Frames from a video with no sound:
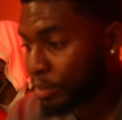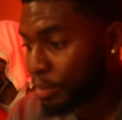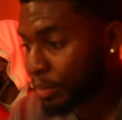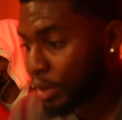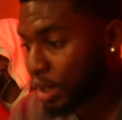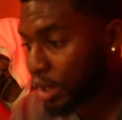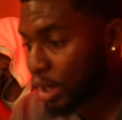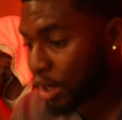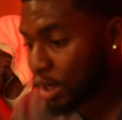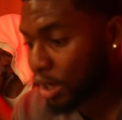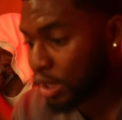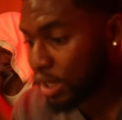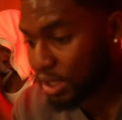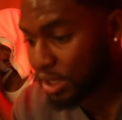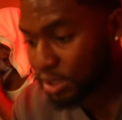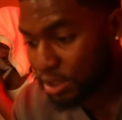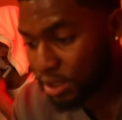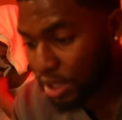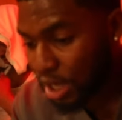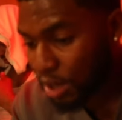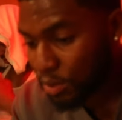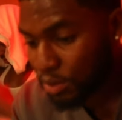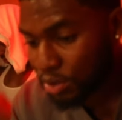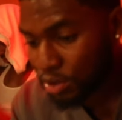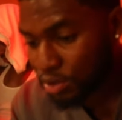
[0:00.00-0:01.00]
But
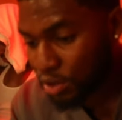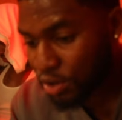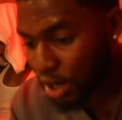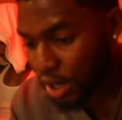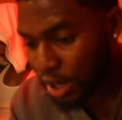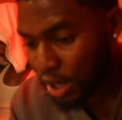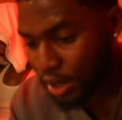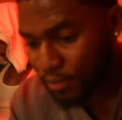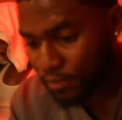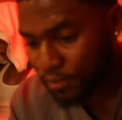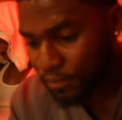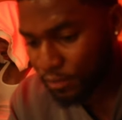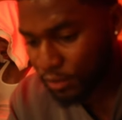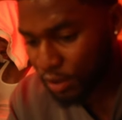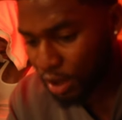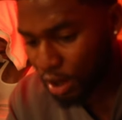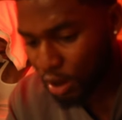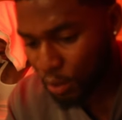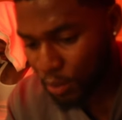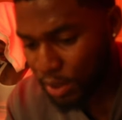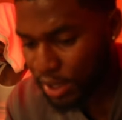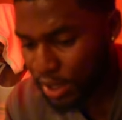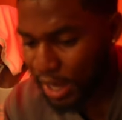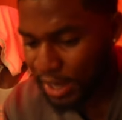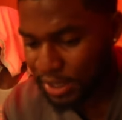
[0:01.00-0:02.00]
yesterday was great.
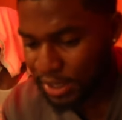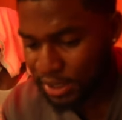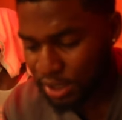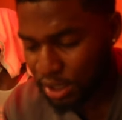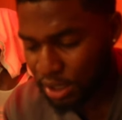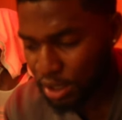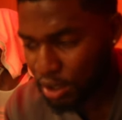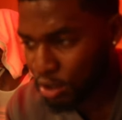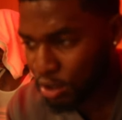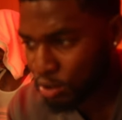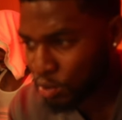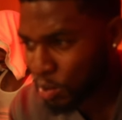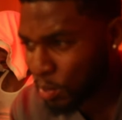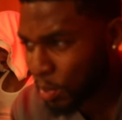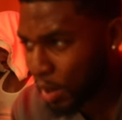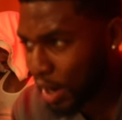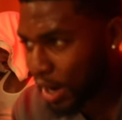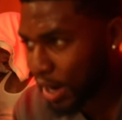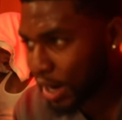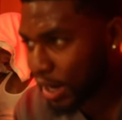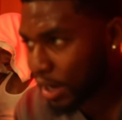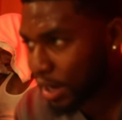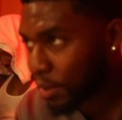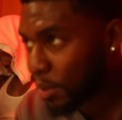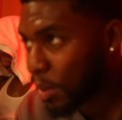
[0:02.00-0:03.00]
We got sales. We
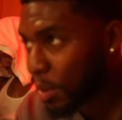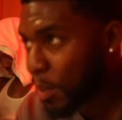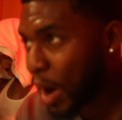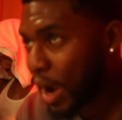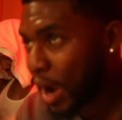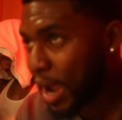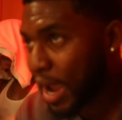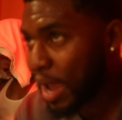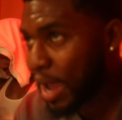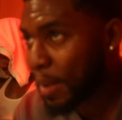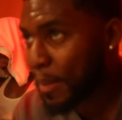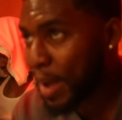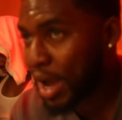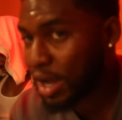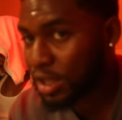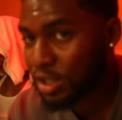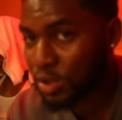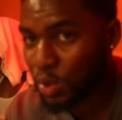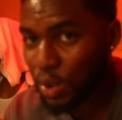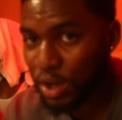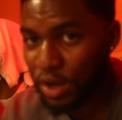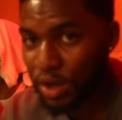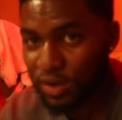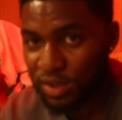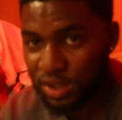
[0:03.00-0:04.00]
probably had about
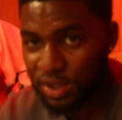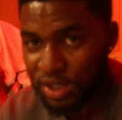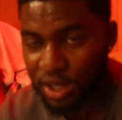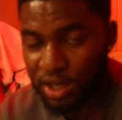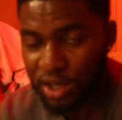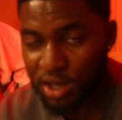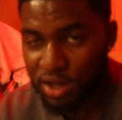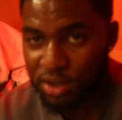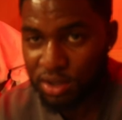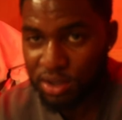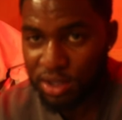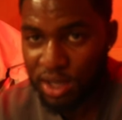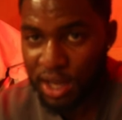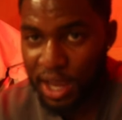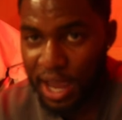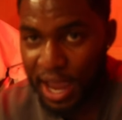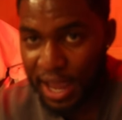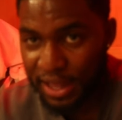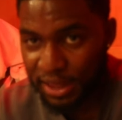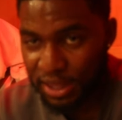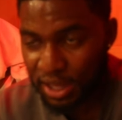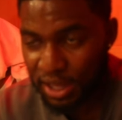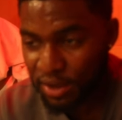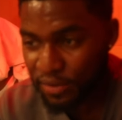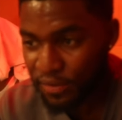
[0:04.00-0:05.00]
12 sales
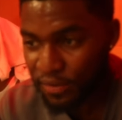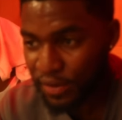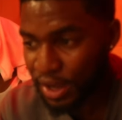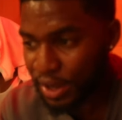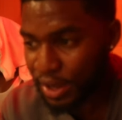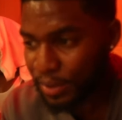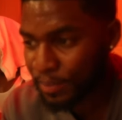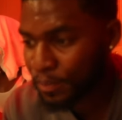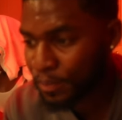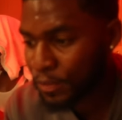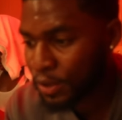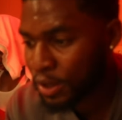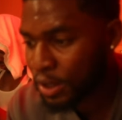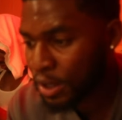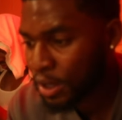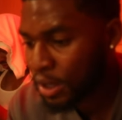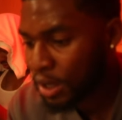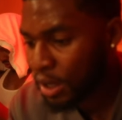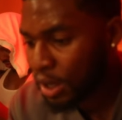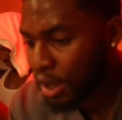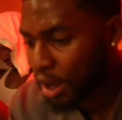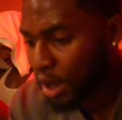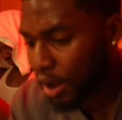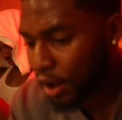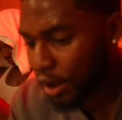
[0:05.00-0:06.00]
at the event.
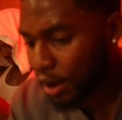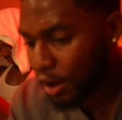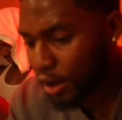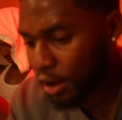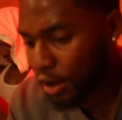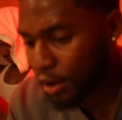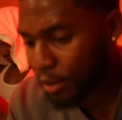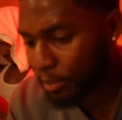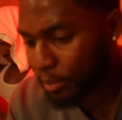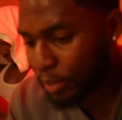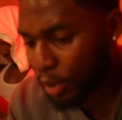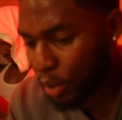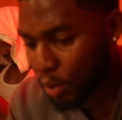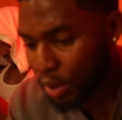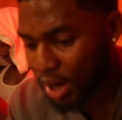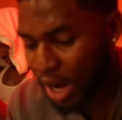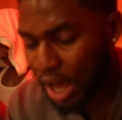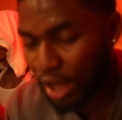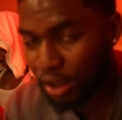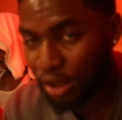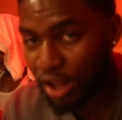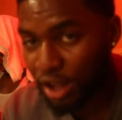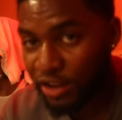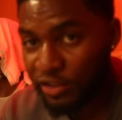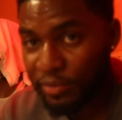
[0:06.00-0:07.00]
But what
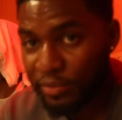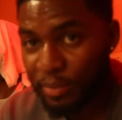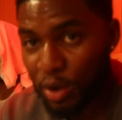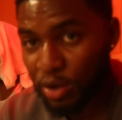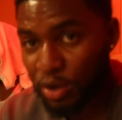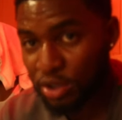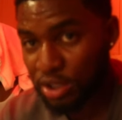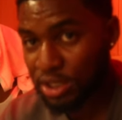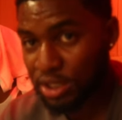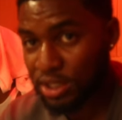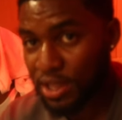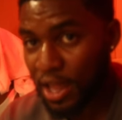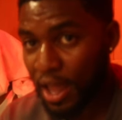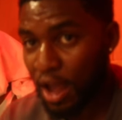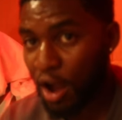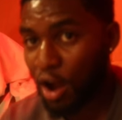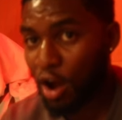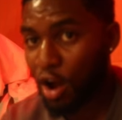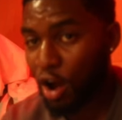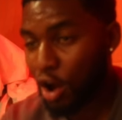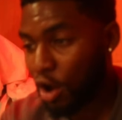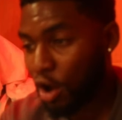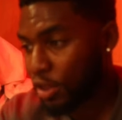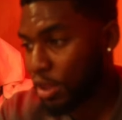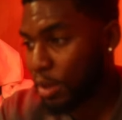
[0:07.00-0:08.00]
I love most is that
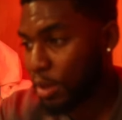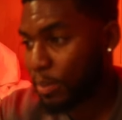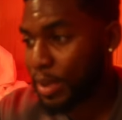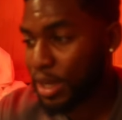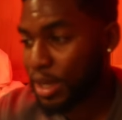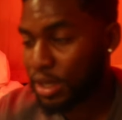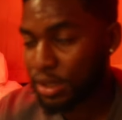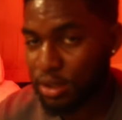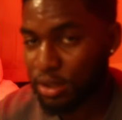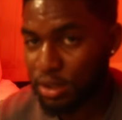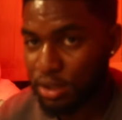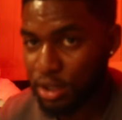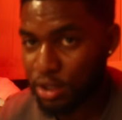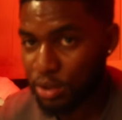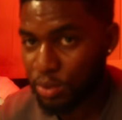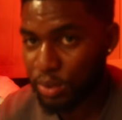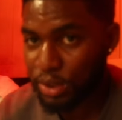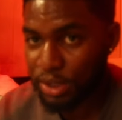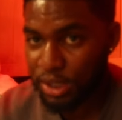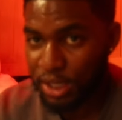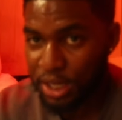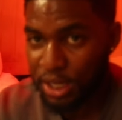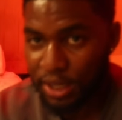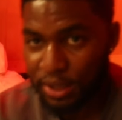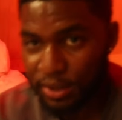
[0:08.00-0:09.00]
all the businesses
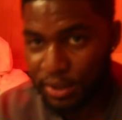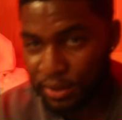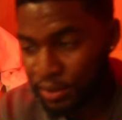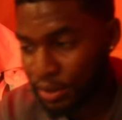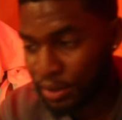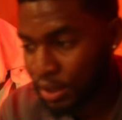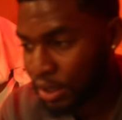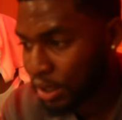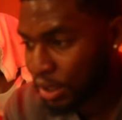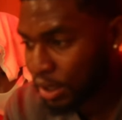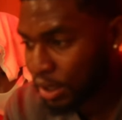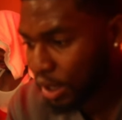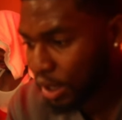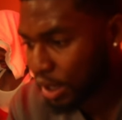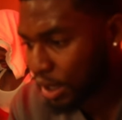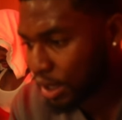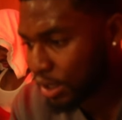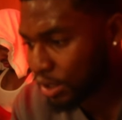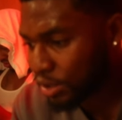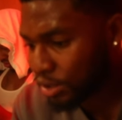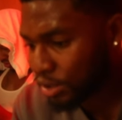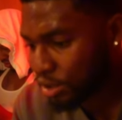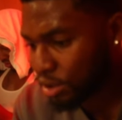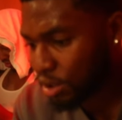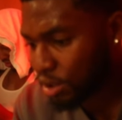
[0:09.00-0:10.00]
was eating.
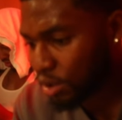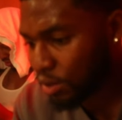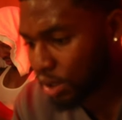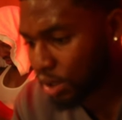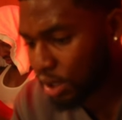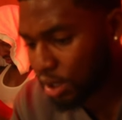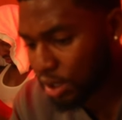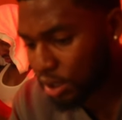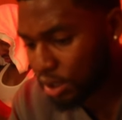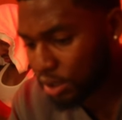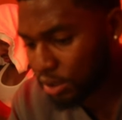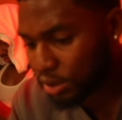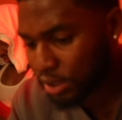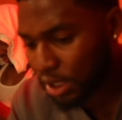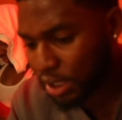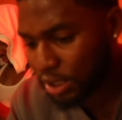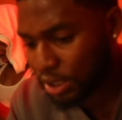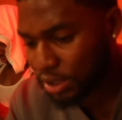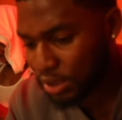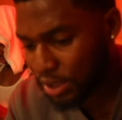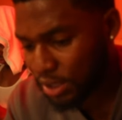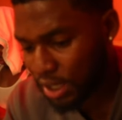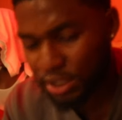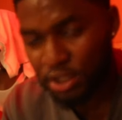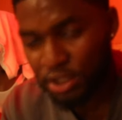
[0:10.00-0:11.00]
And so
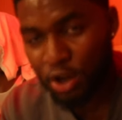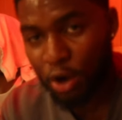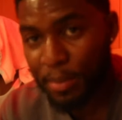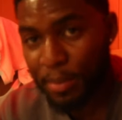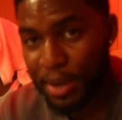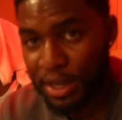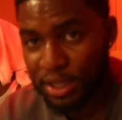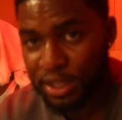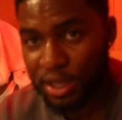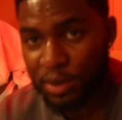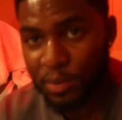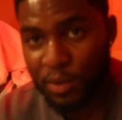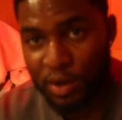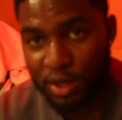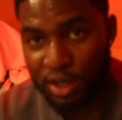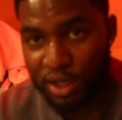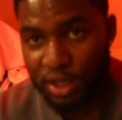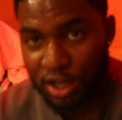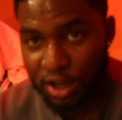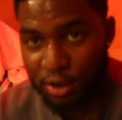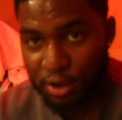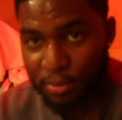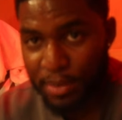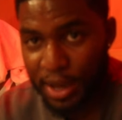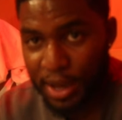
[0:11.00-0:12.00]
that's going to make them want to
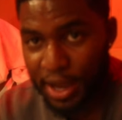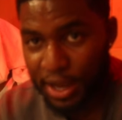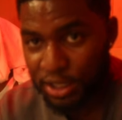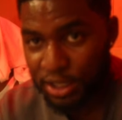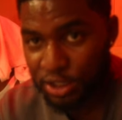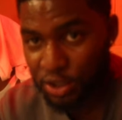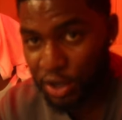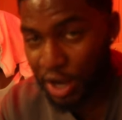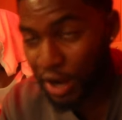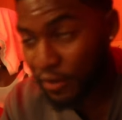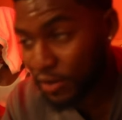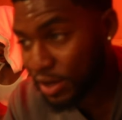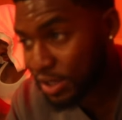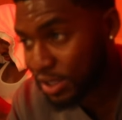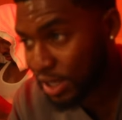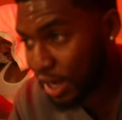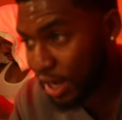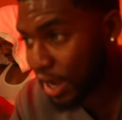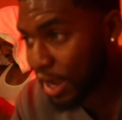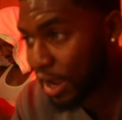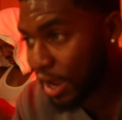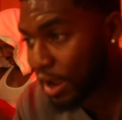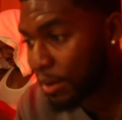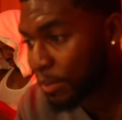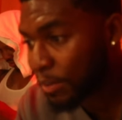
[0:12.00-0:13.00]
come back. So every
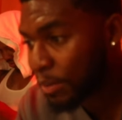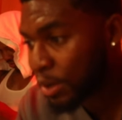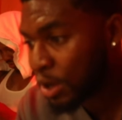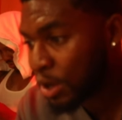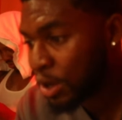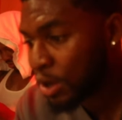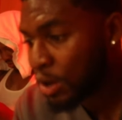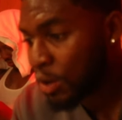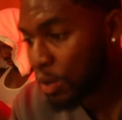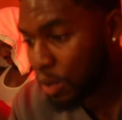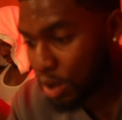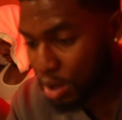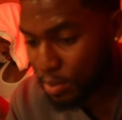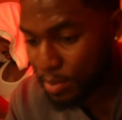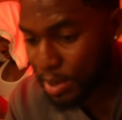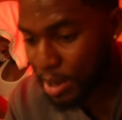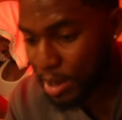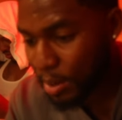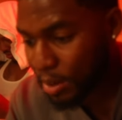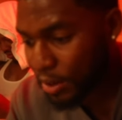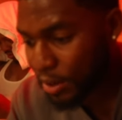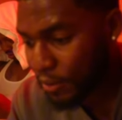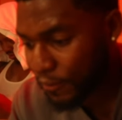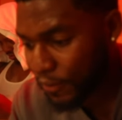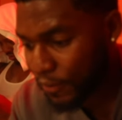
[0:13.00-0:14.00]
time we'll be
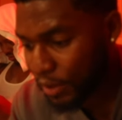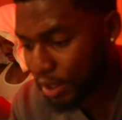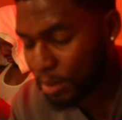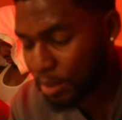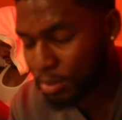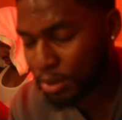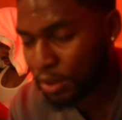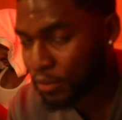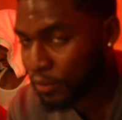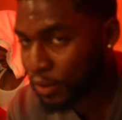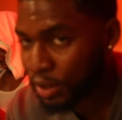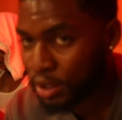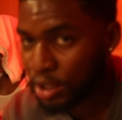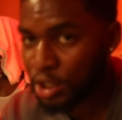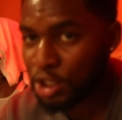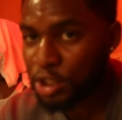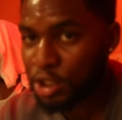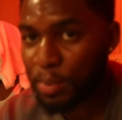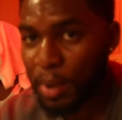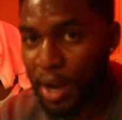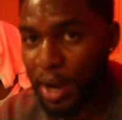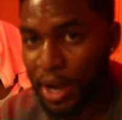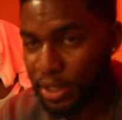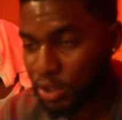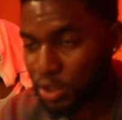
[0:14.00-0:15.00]
able to fill up the vendor
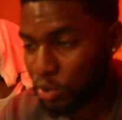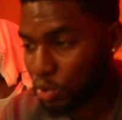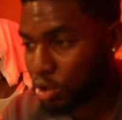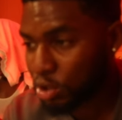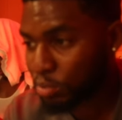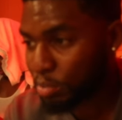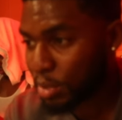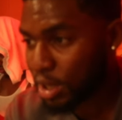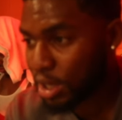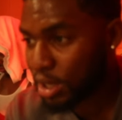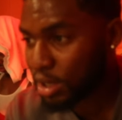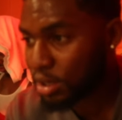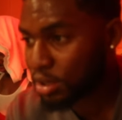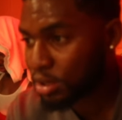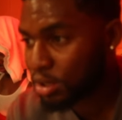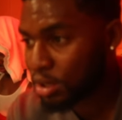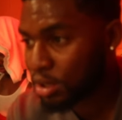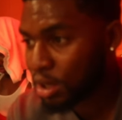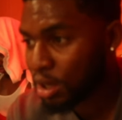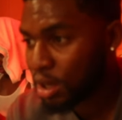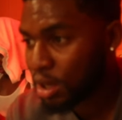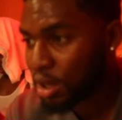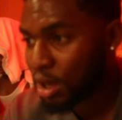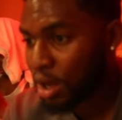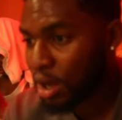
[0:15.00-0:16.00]
spots, which means,